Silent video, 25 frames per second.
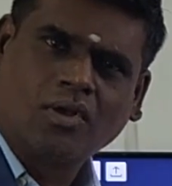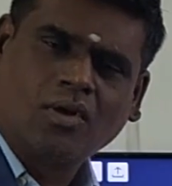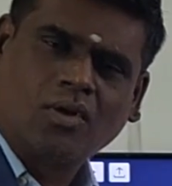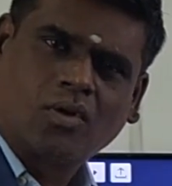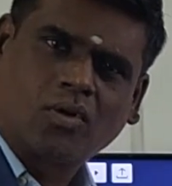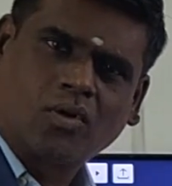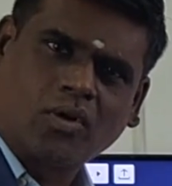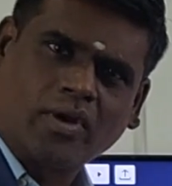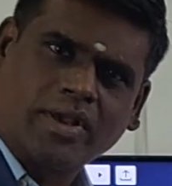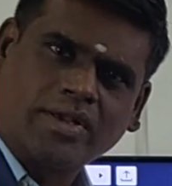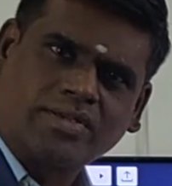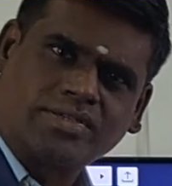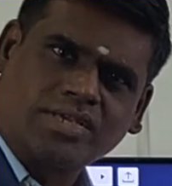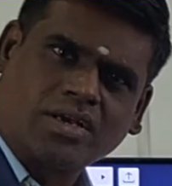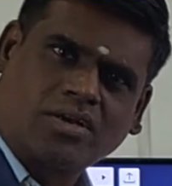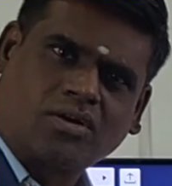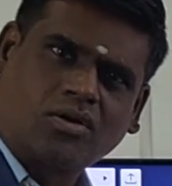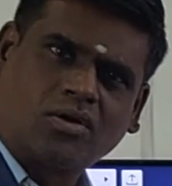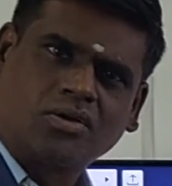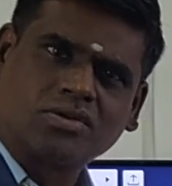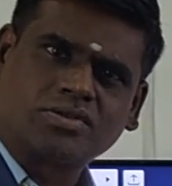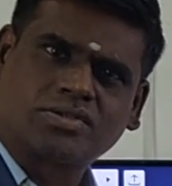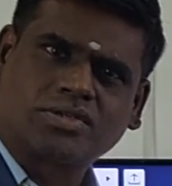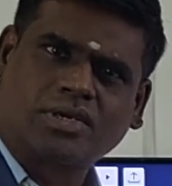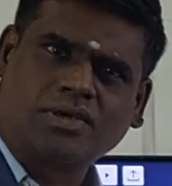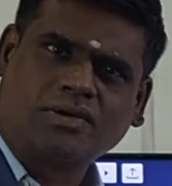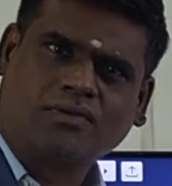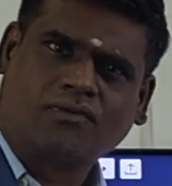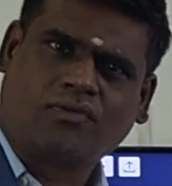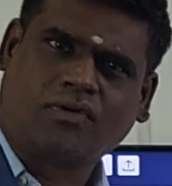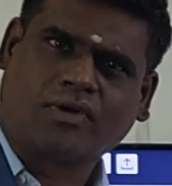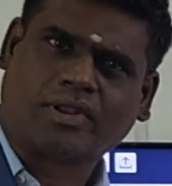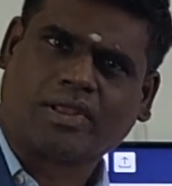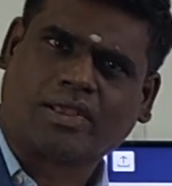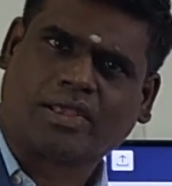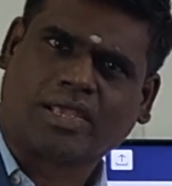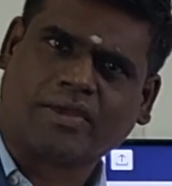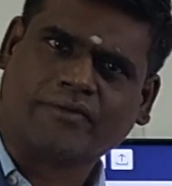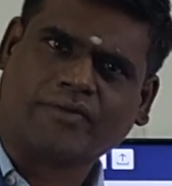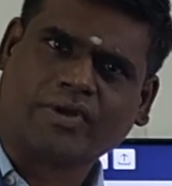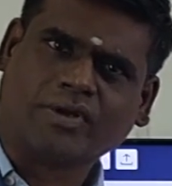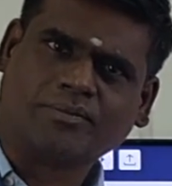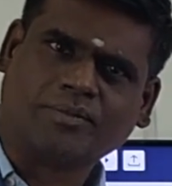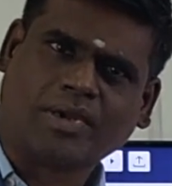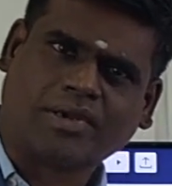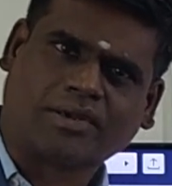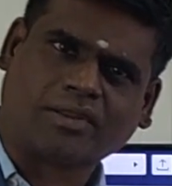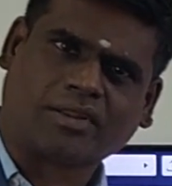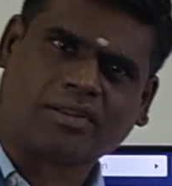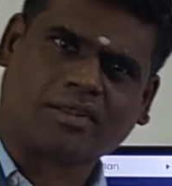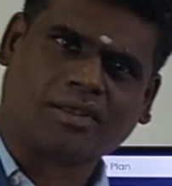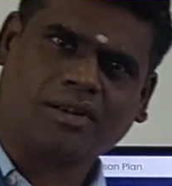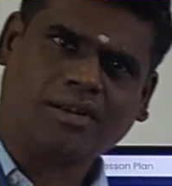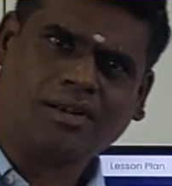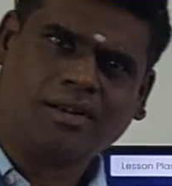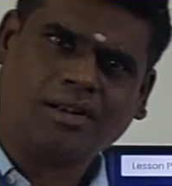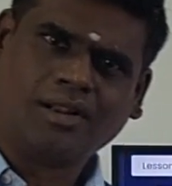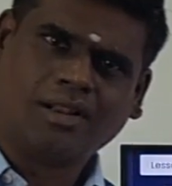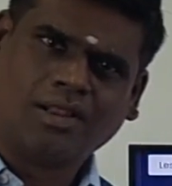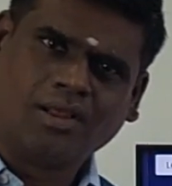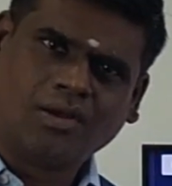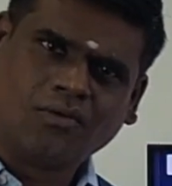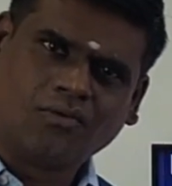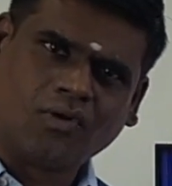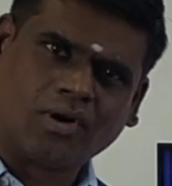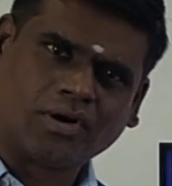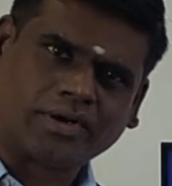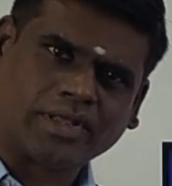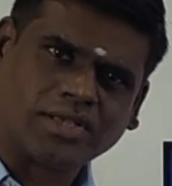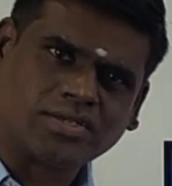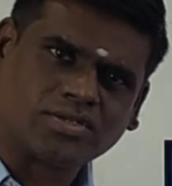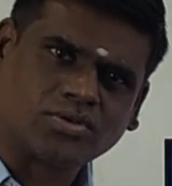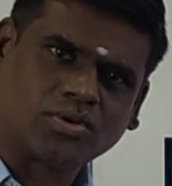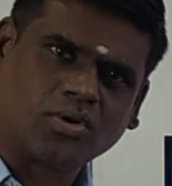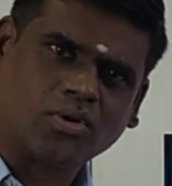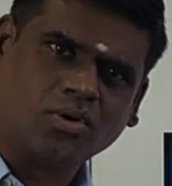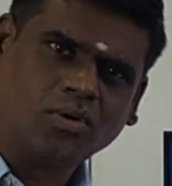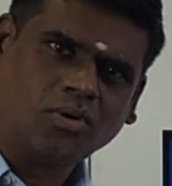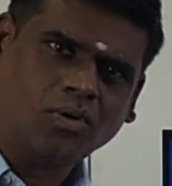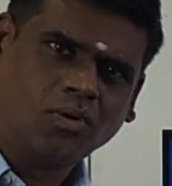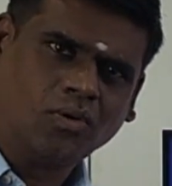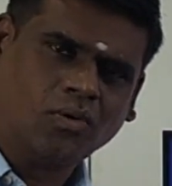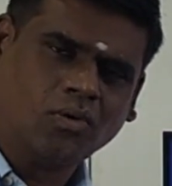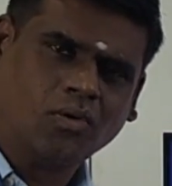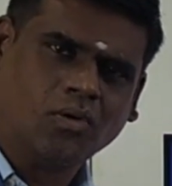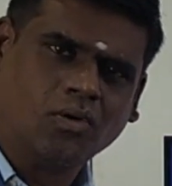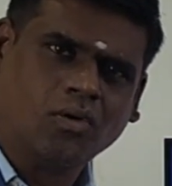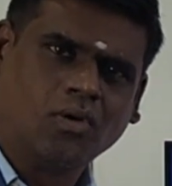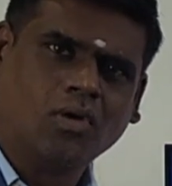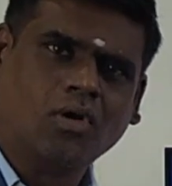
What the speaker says: Rho is a constant for a given material. What is rho?